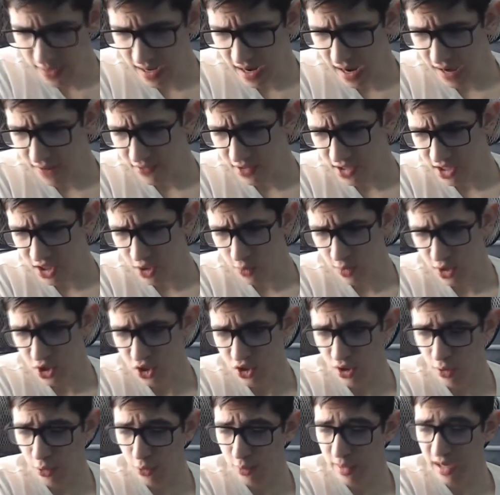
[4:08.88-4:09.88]
been having so much
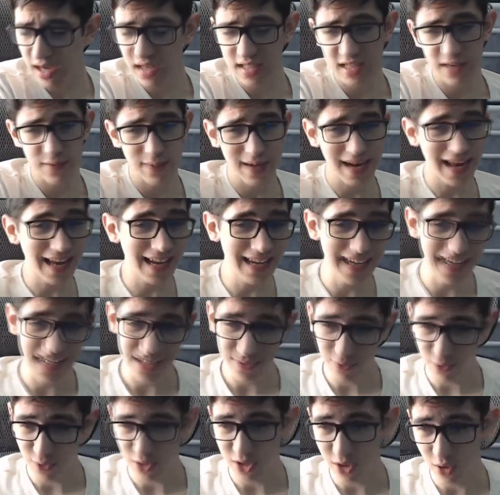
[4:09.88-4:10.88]
trouble because I've been editing
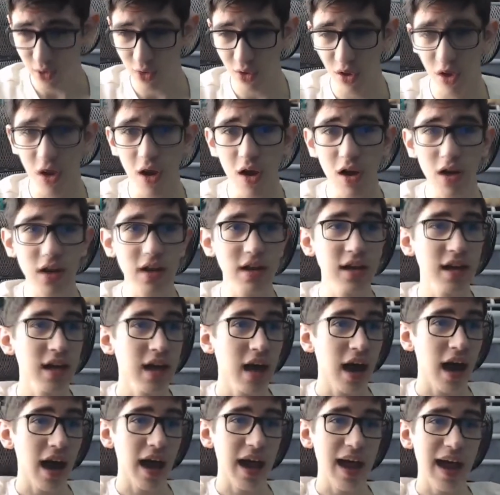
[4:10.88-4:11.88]
for so long.
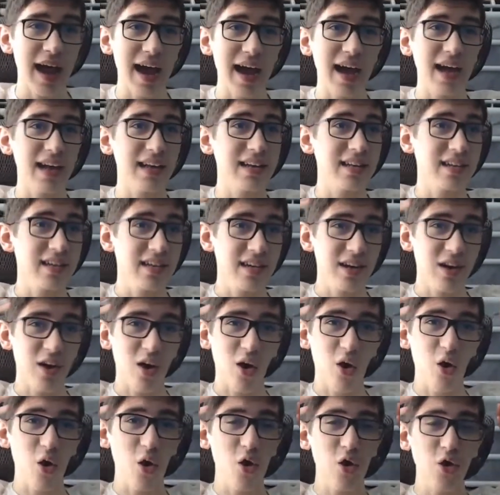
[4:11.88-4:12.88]
I had
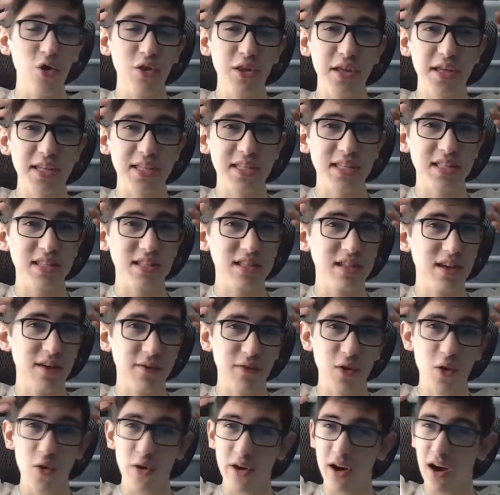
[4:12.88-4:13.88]
all this stuff
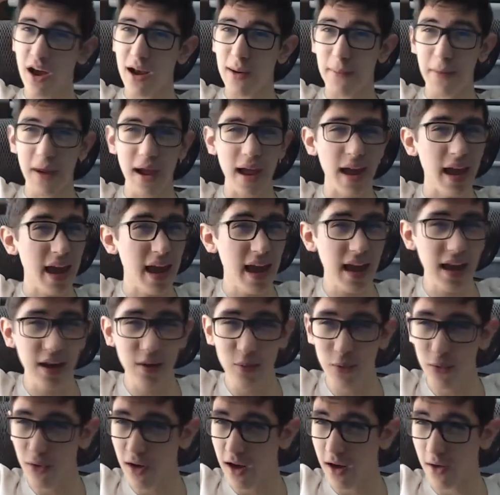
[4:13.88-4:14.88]
going on in my head
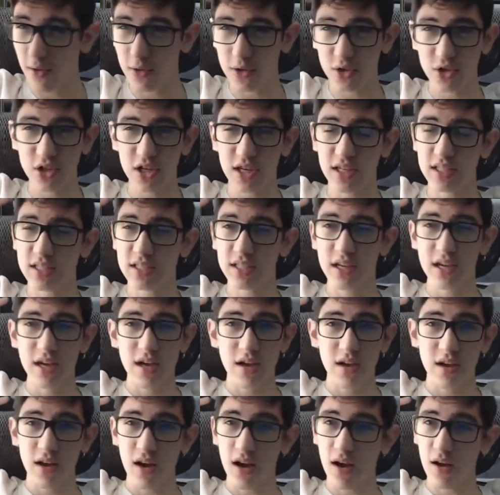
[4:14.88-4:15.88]
where I was just
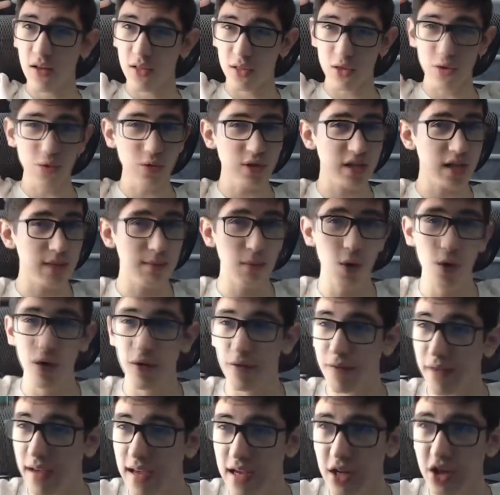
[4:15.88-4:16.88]
losing
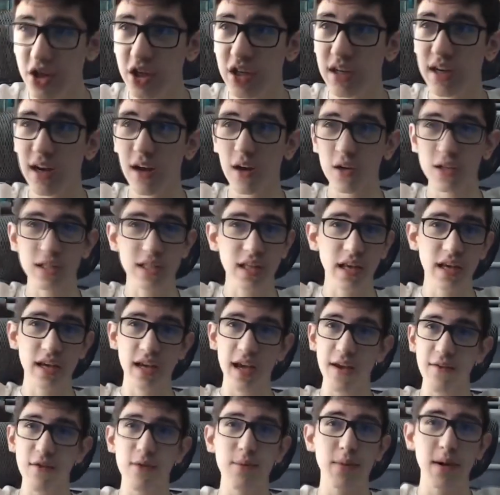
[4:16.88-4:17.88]
motivation. I was like,
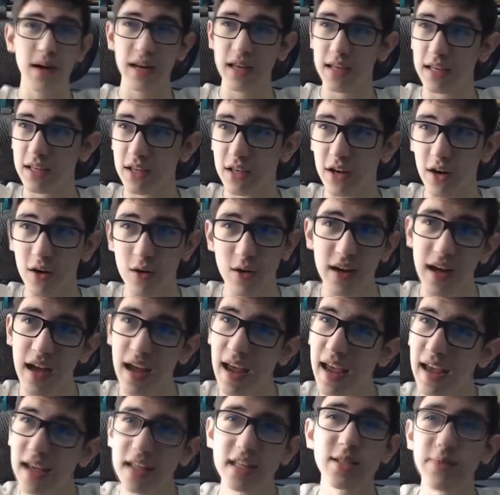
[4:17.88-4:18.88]
everybody,
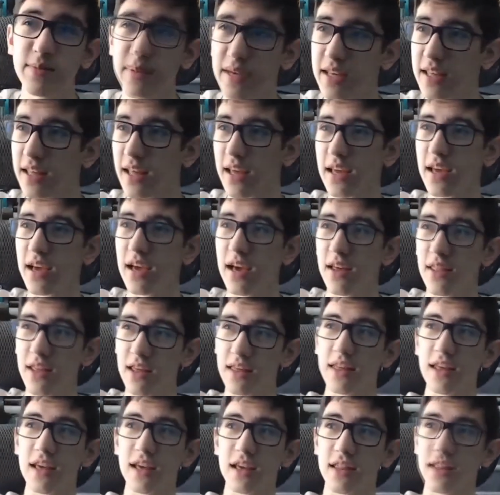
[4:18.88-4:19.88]
hates me. They
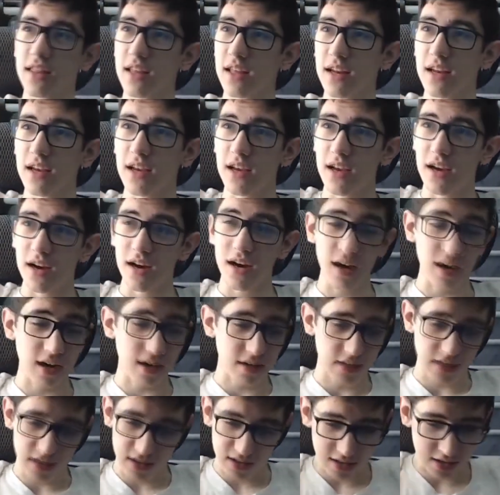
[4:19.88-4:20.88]
think that
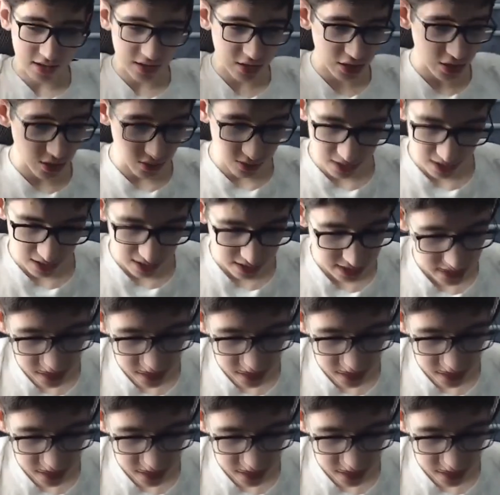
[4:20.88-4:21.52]
this show is going to